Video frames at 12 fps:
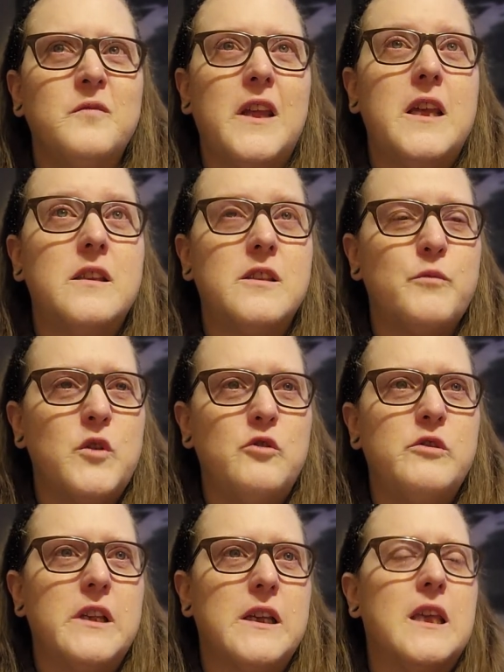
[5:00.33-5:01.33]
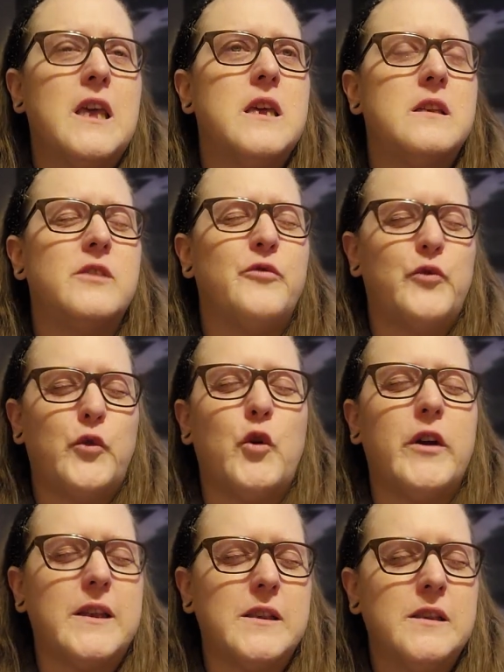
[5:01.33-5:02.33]
His music, his
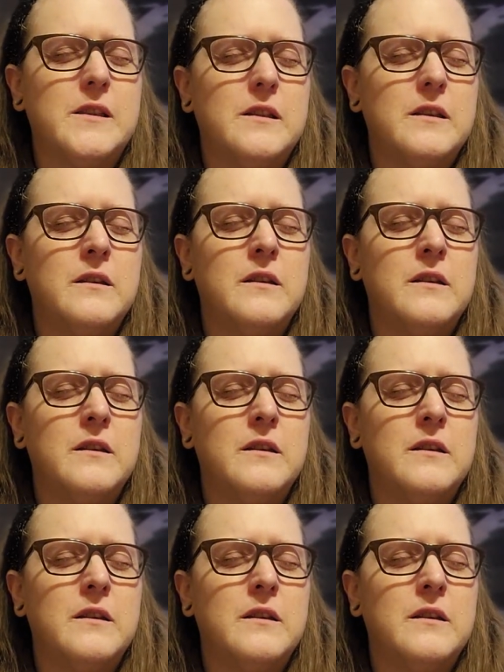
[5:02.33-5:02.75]
voice